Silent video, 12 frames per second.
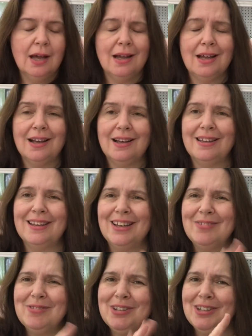I
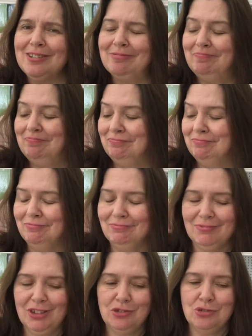have a,
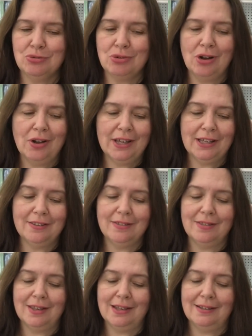a drawing
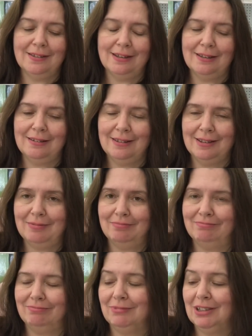thing that
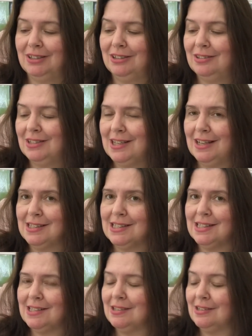I'm gonna test
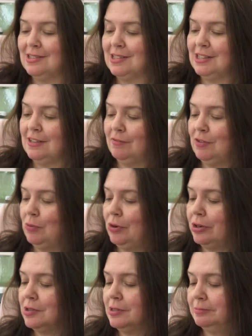these on to see if it
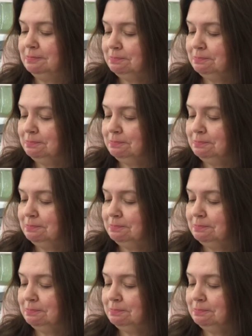works.